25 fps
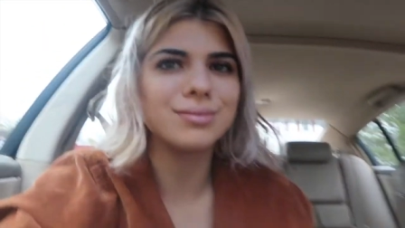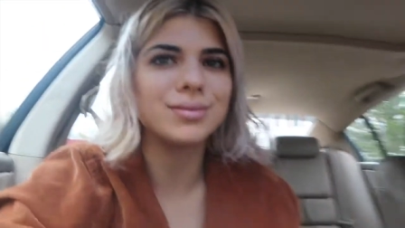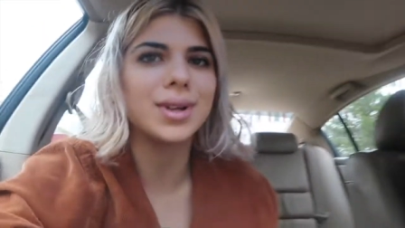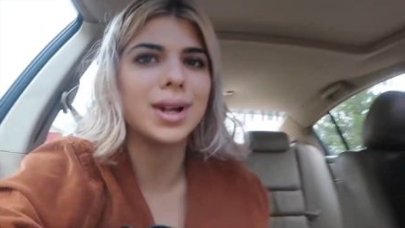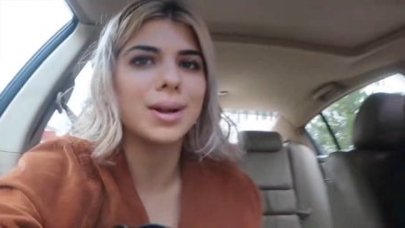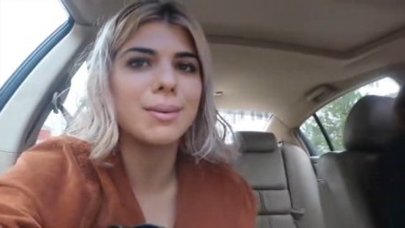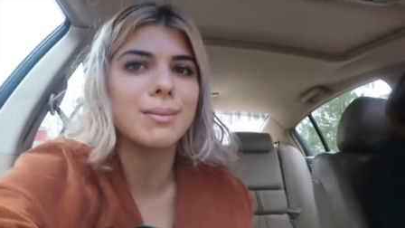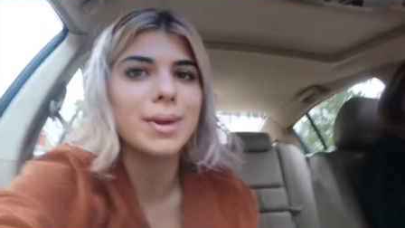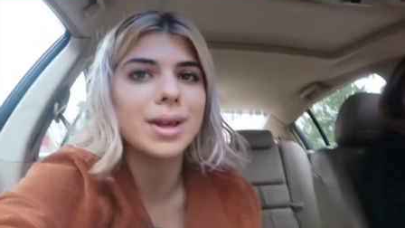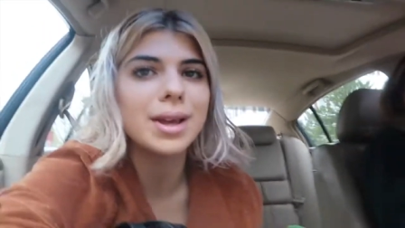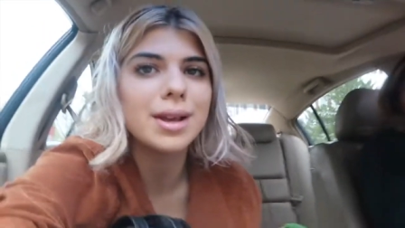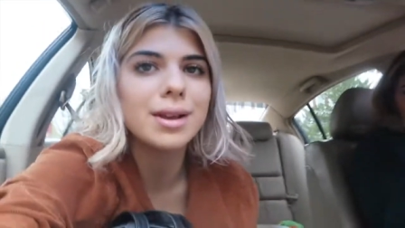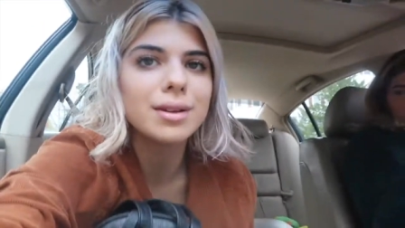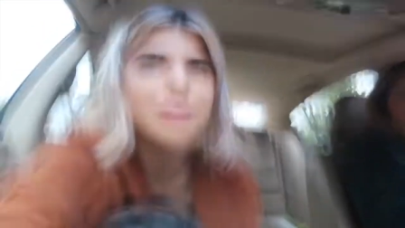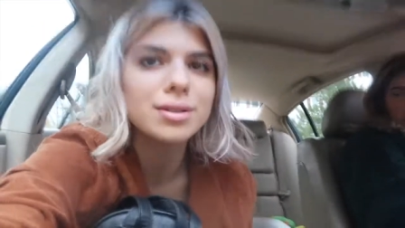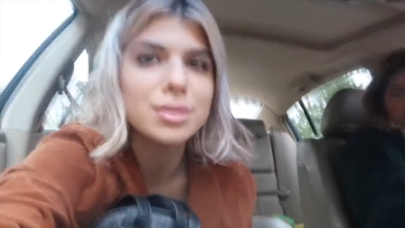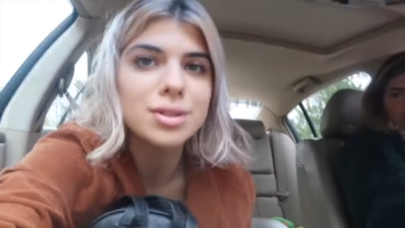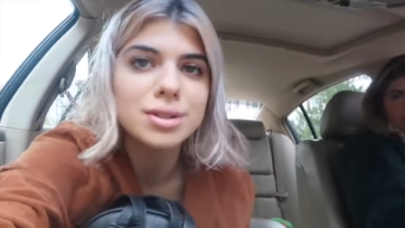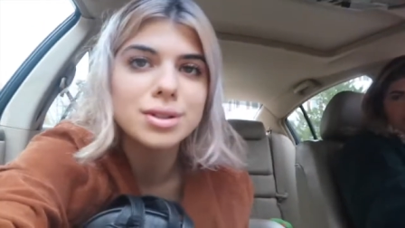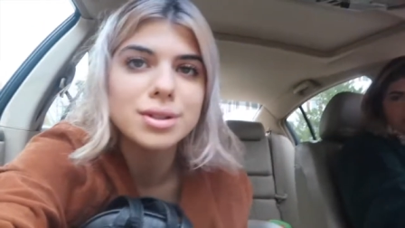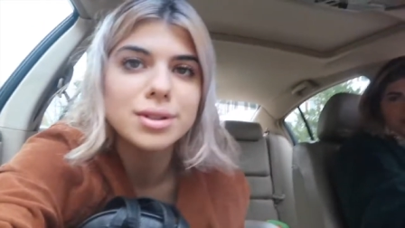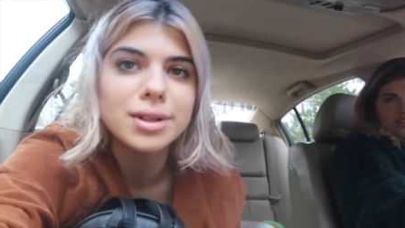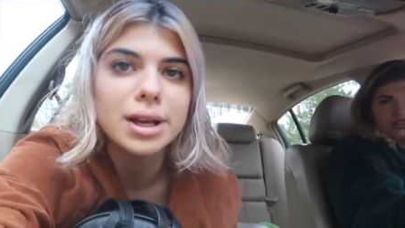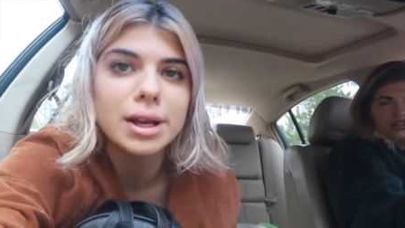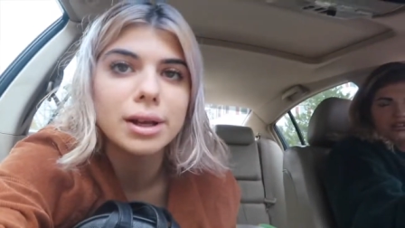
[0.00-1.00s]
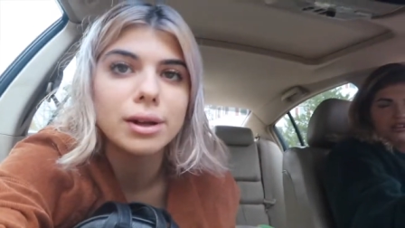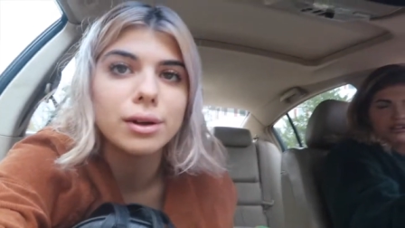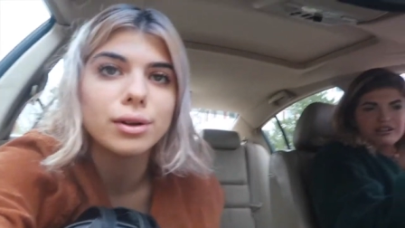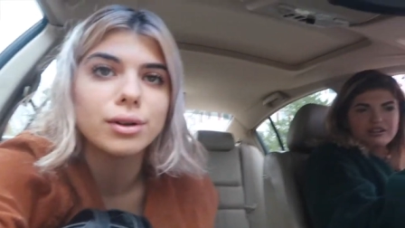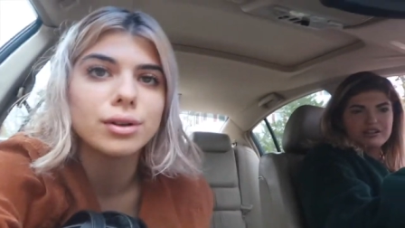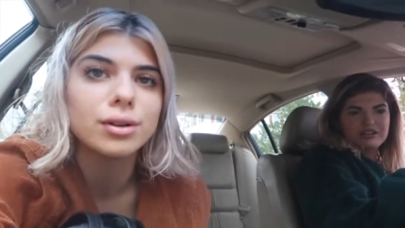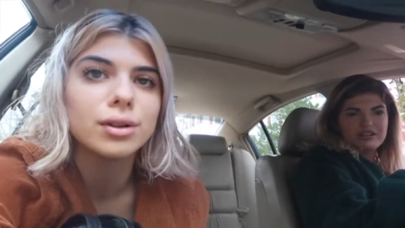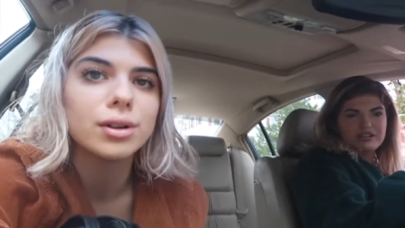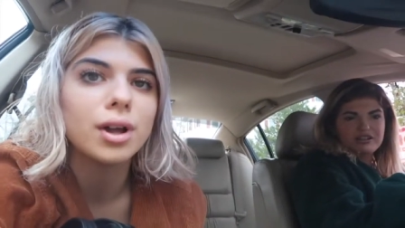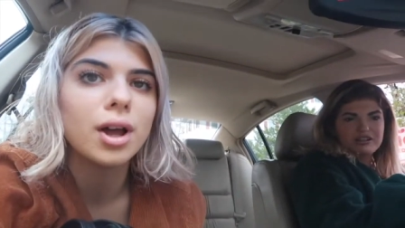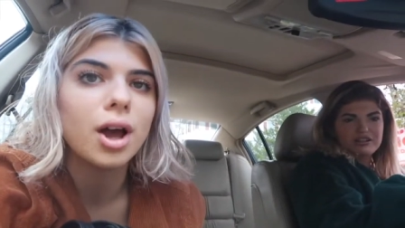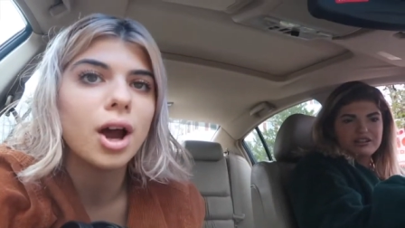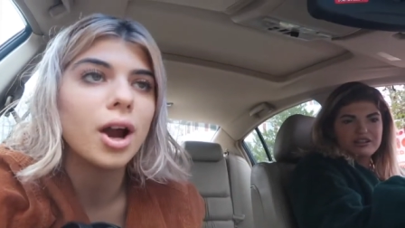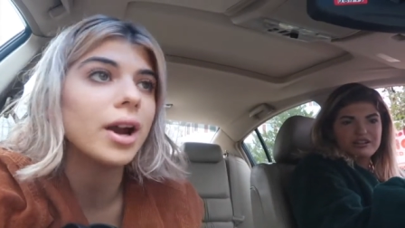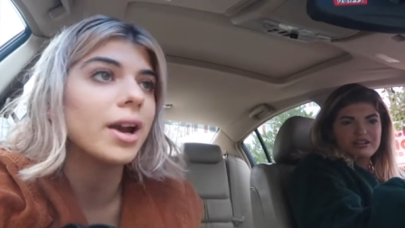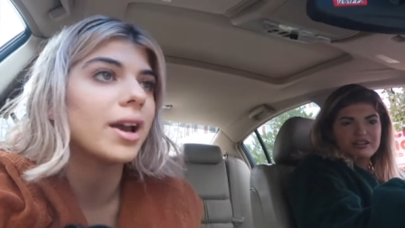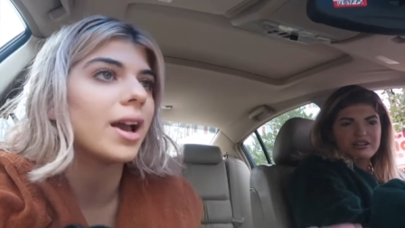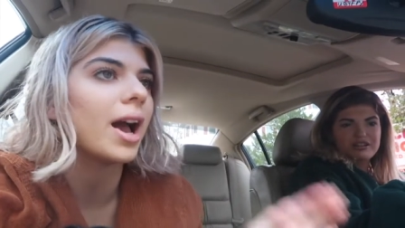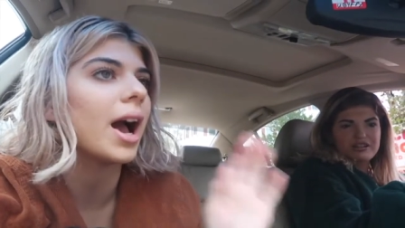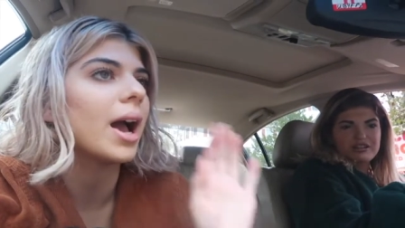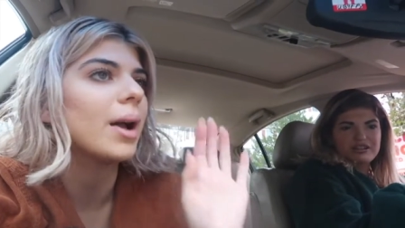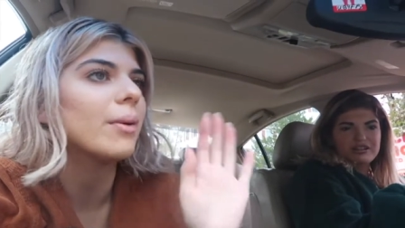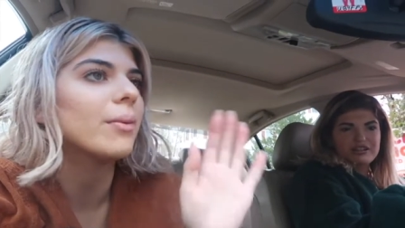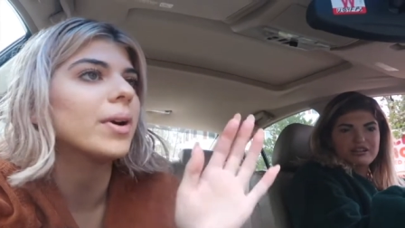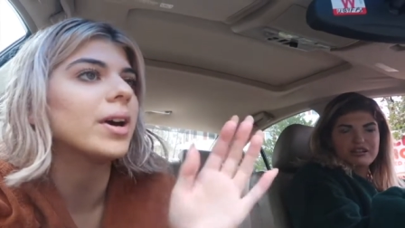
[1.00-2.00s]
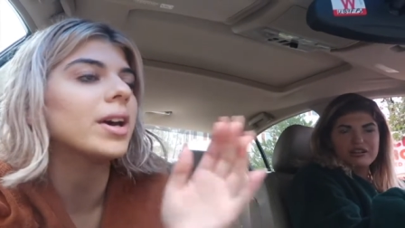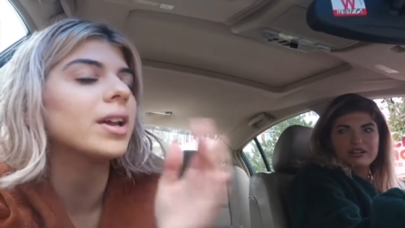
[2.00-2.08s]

But I'm like ill. All right, I